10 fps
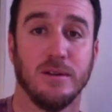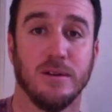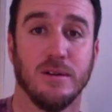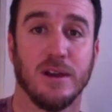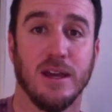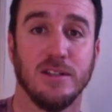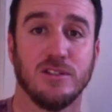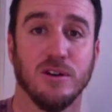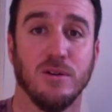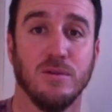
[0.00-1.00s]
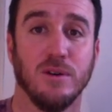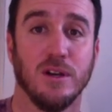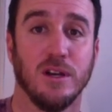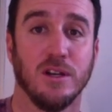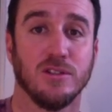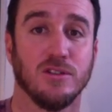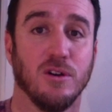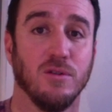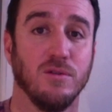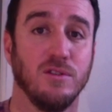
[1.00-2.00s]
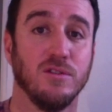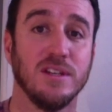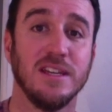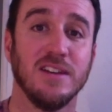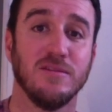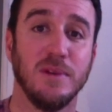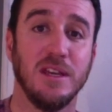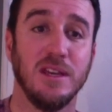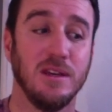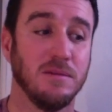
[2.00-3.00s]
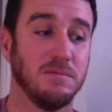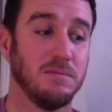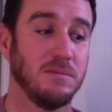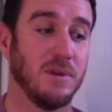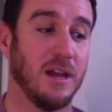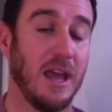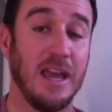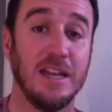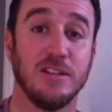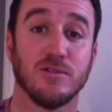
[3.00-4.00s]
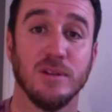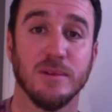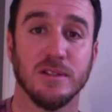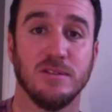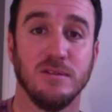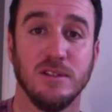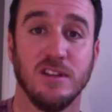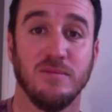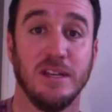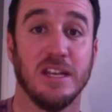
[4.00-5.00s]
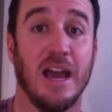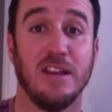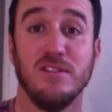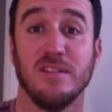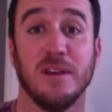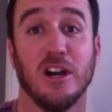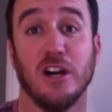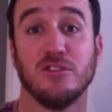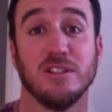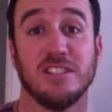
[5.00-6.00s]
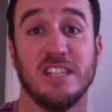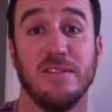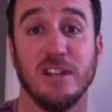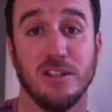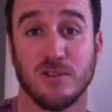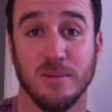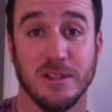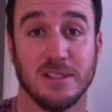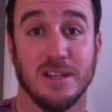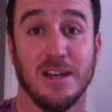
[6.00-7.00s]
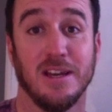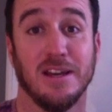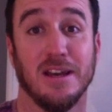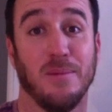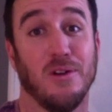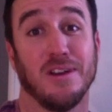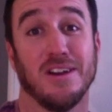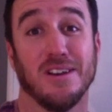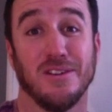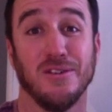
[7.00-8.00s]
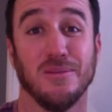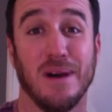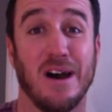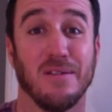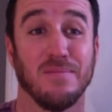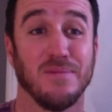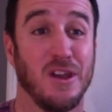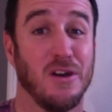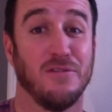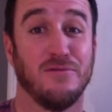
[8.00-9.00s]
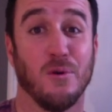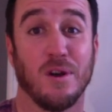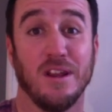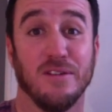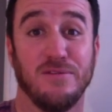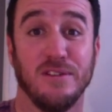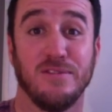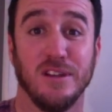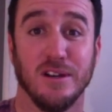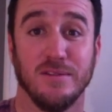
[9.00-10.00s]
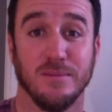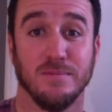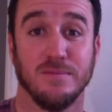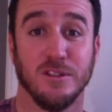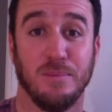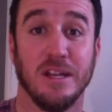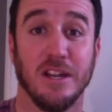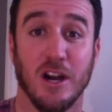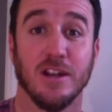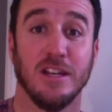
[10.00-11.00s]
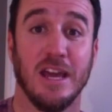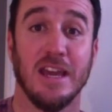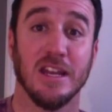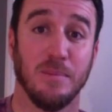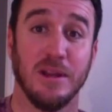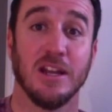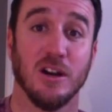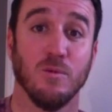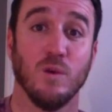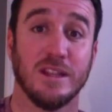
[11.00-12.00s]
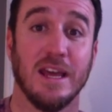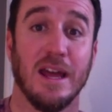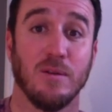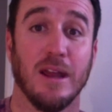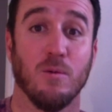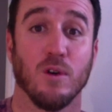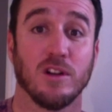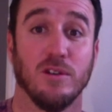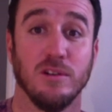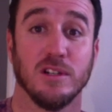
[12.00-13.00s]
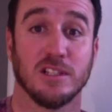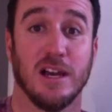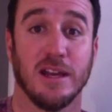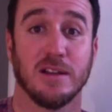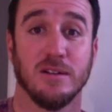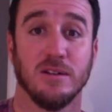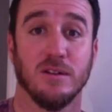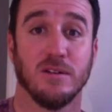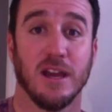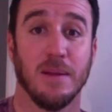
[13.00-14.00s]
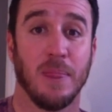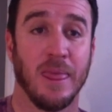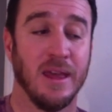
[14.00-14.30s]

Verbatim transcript: Okay, so so you can give me 80 treatments. You can give me 90, you can give me 170 treatments. I'm only going to do about 40 to 50 of them, depending on the day and depending on what that, that workload looks like. Okay.